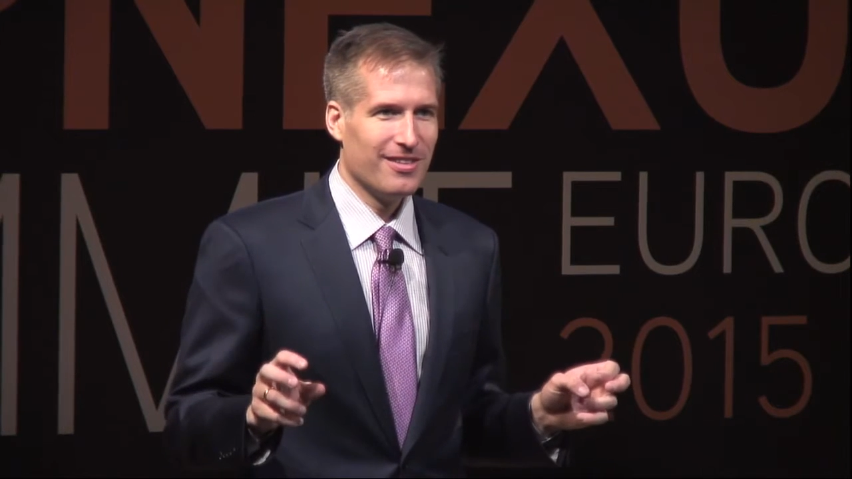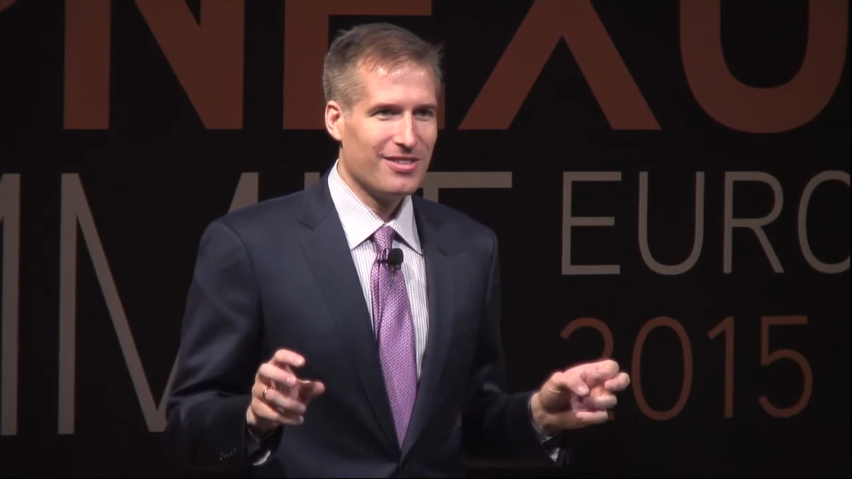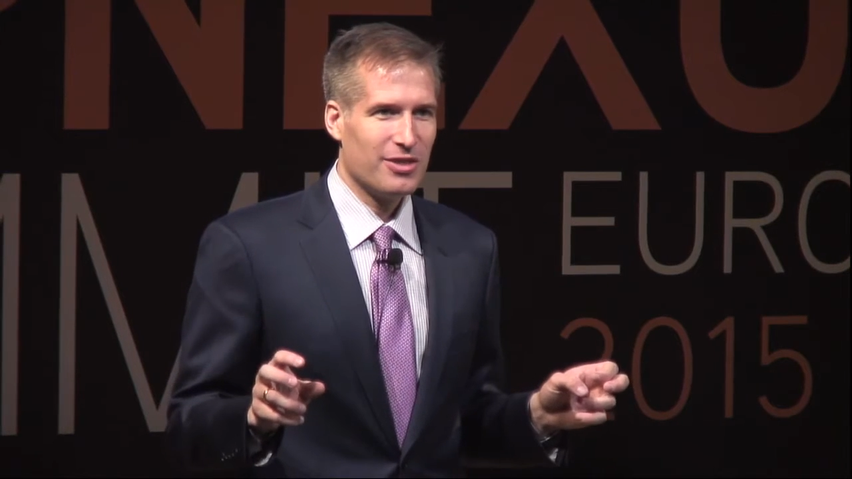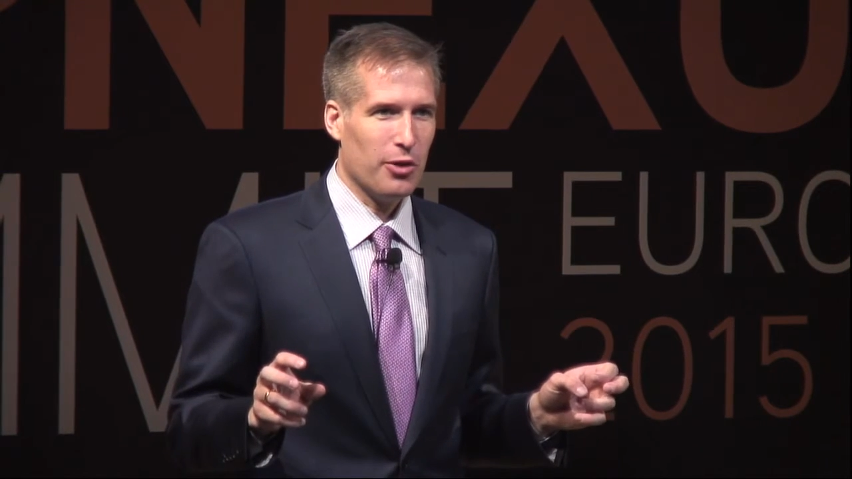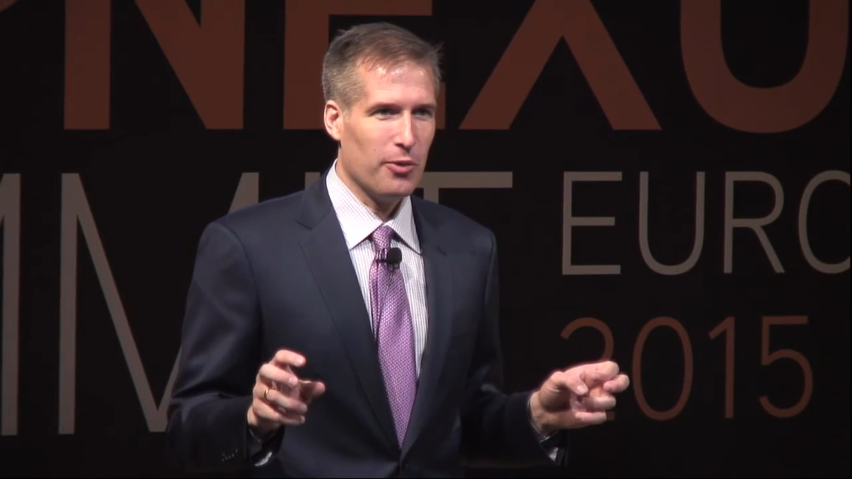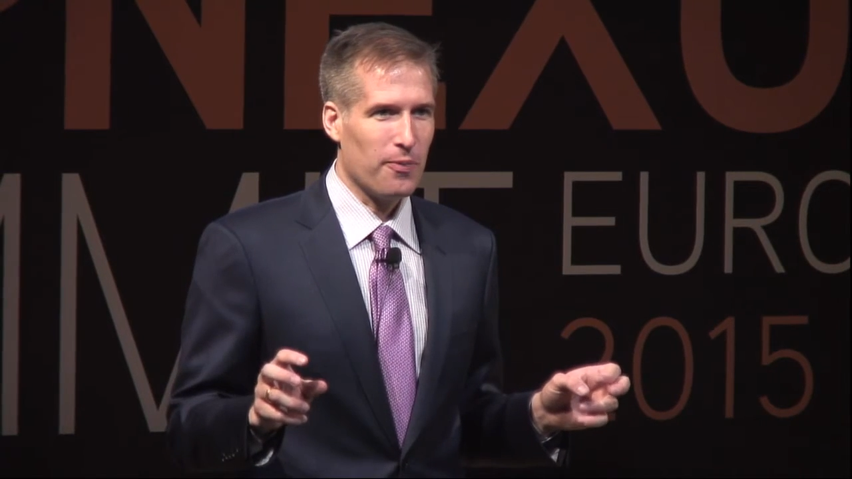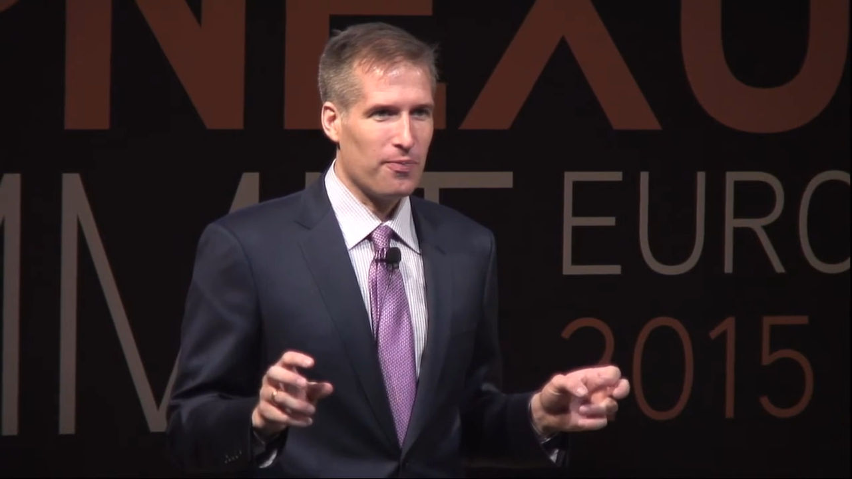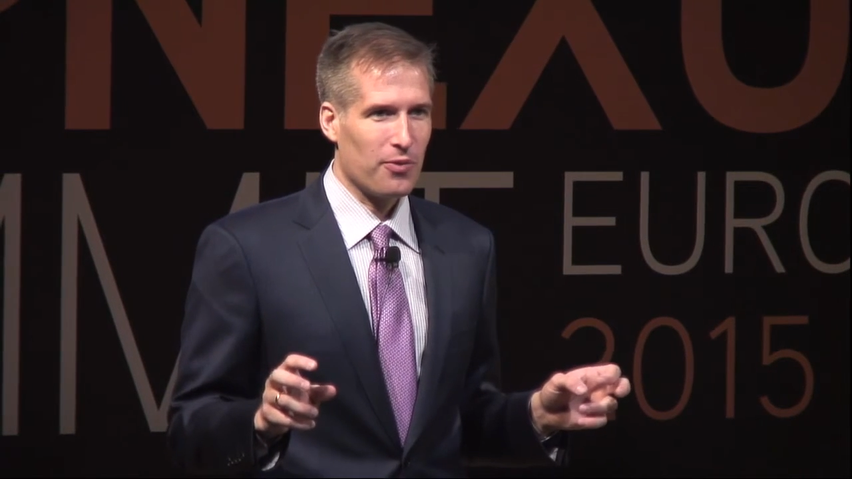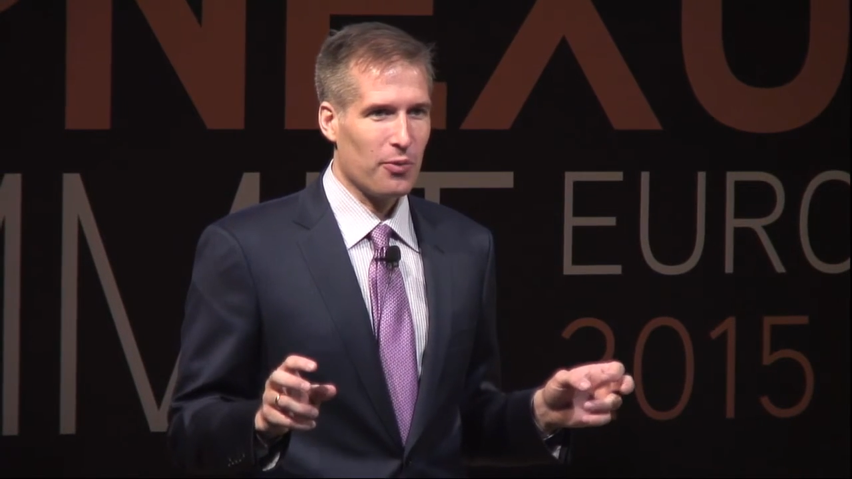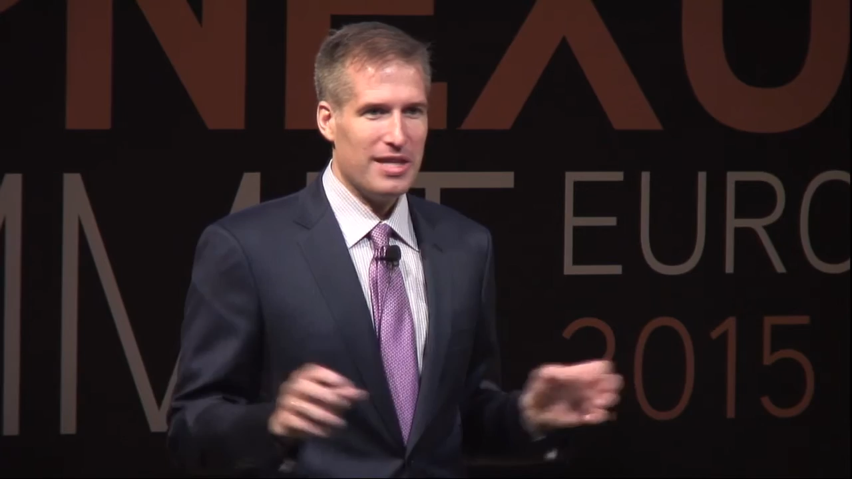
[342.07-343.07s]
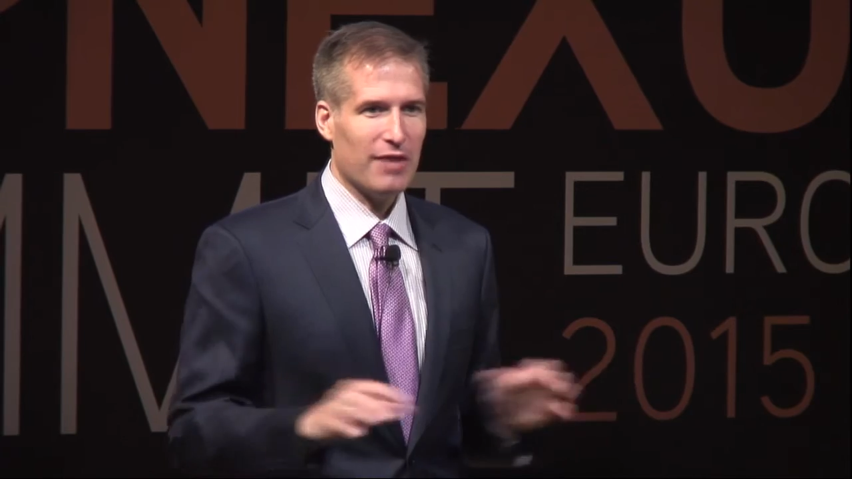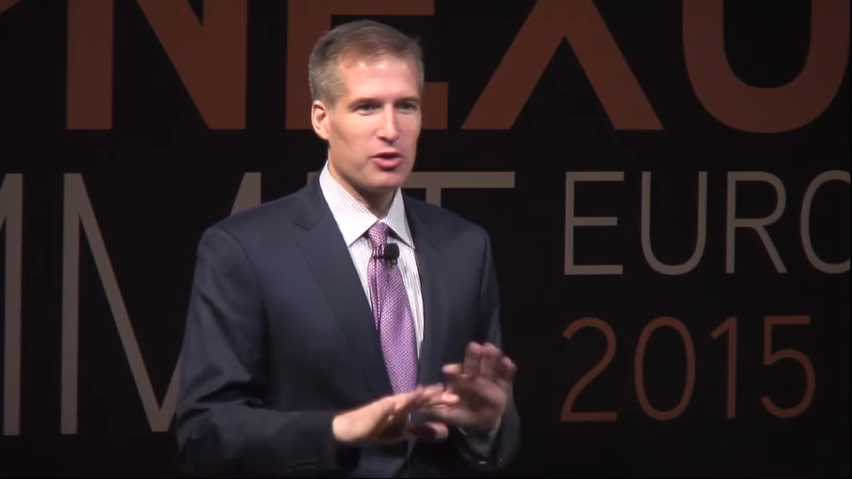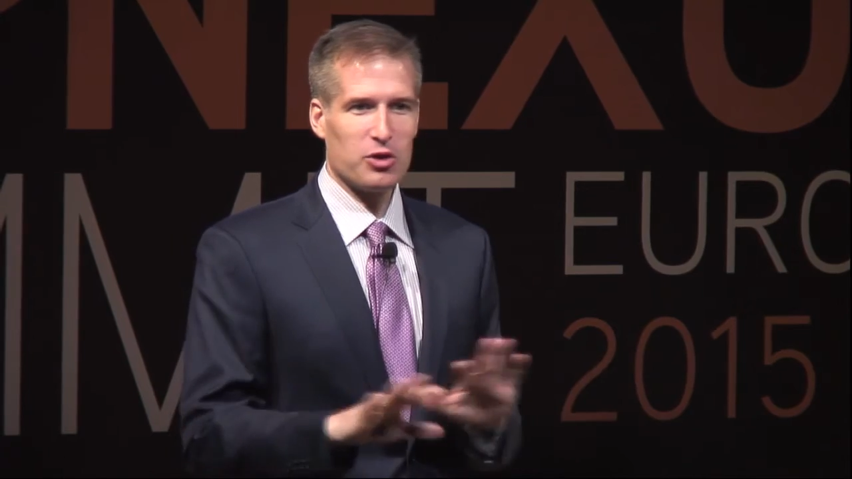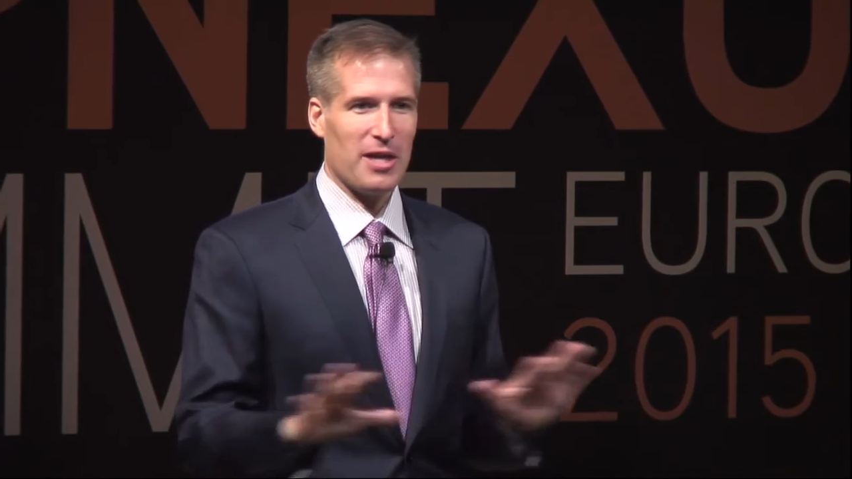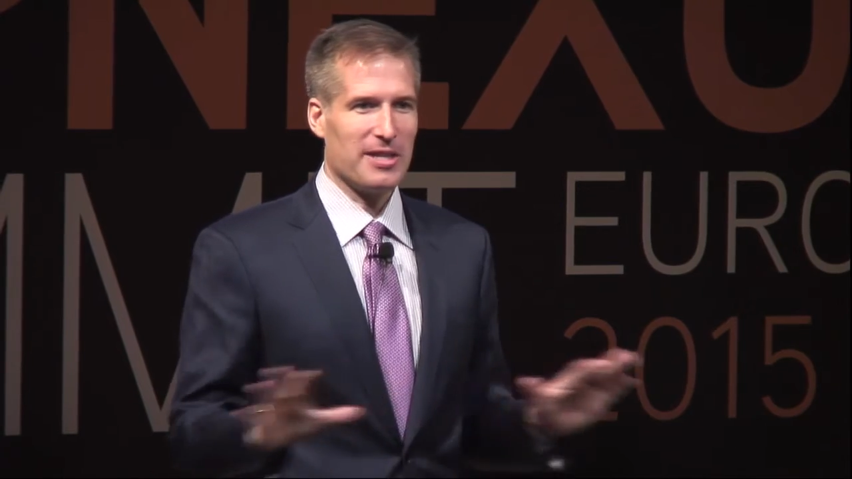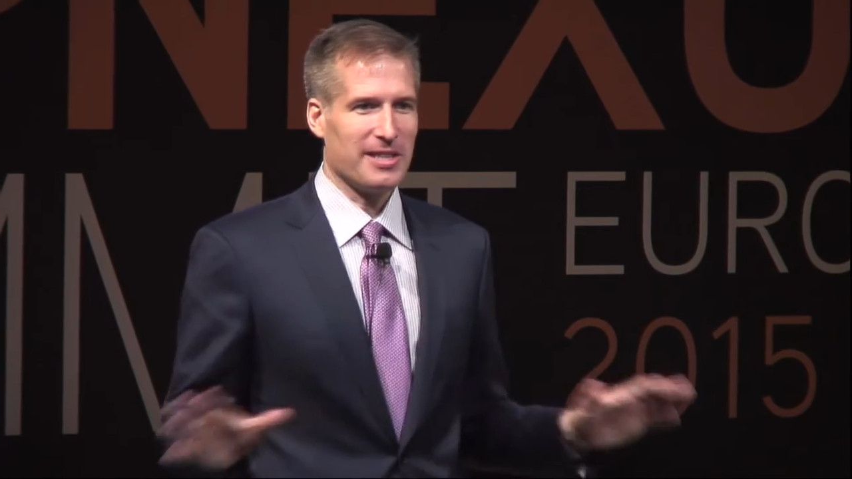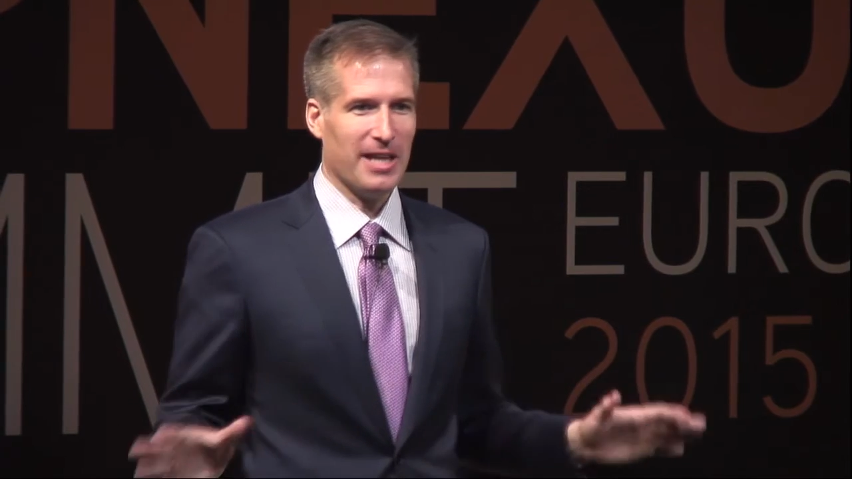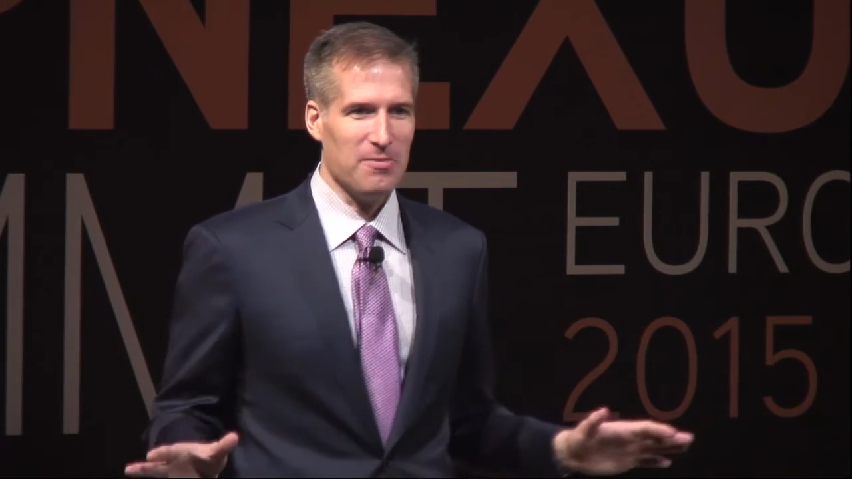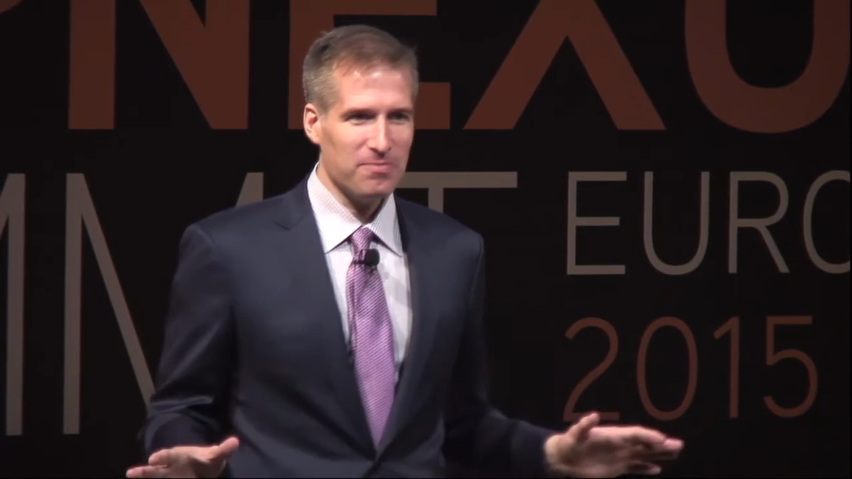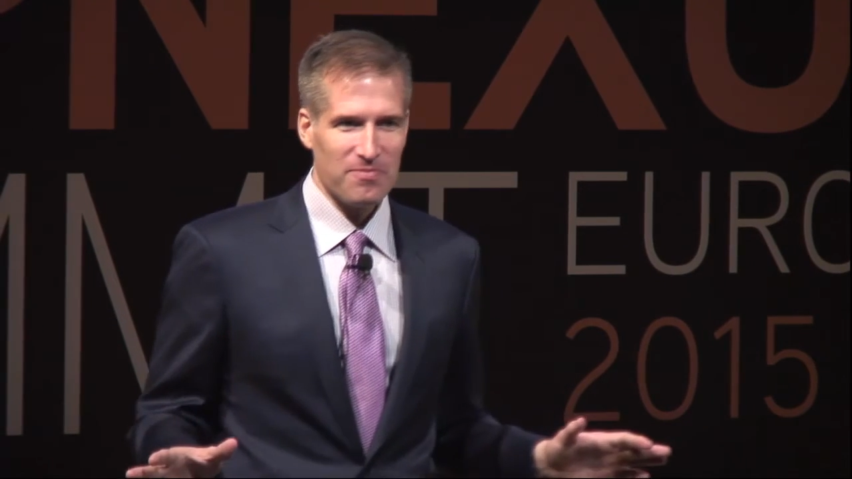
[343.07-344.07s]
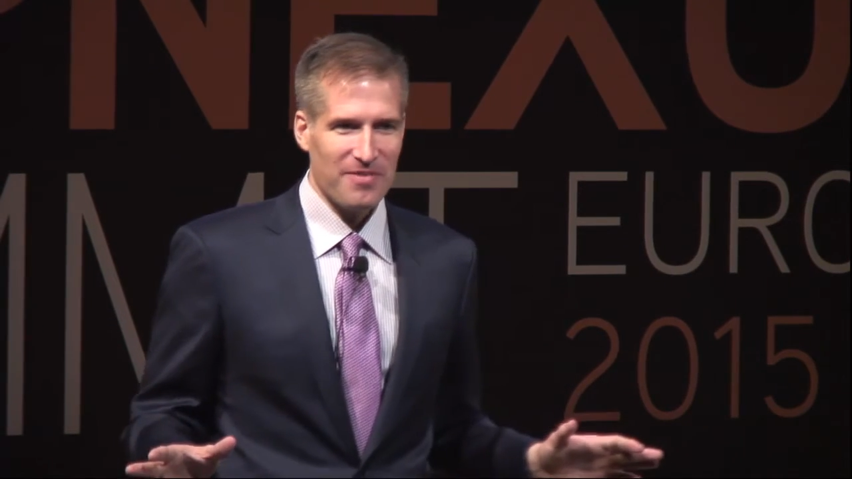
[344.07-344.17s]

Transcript: So we never tried it again.